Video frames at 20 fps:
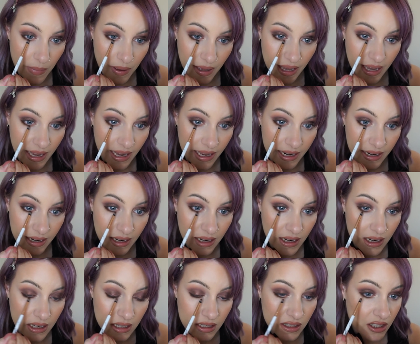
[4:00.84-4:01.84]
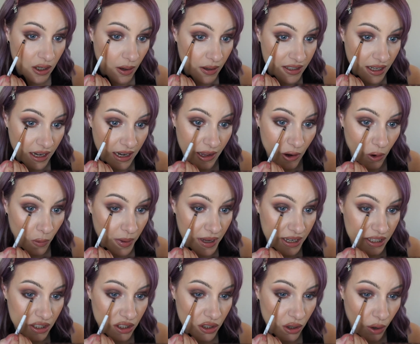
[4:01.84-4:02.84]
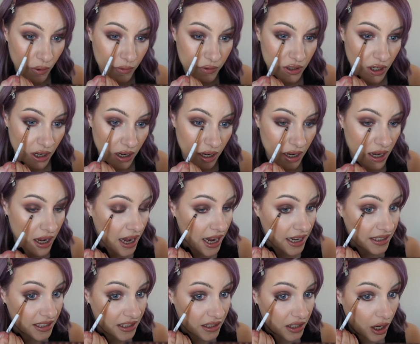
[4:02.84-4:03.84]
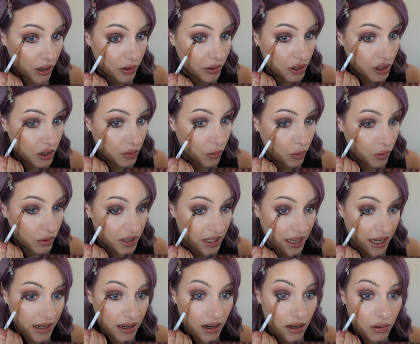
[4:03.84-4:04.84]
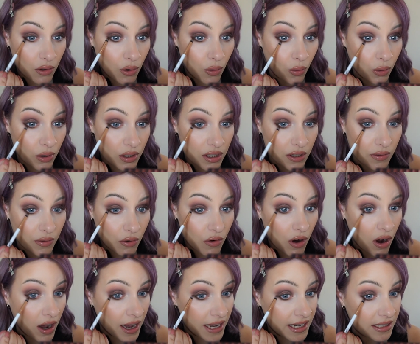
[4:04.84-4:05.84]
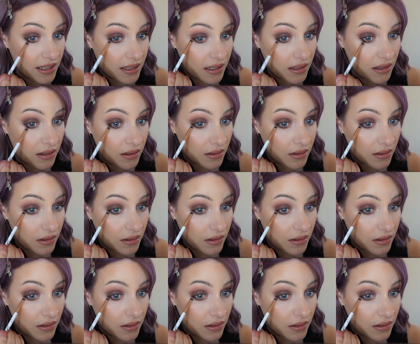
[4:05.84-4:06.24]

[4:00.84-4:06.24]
it in so it's a little bit softer as it goes towards the inner corners of your eyes.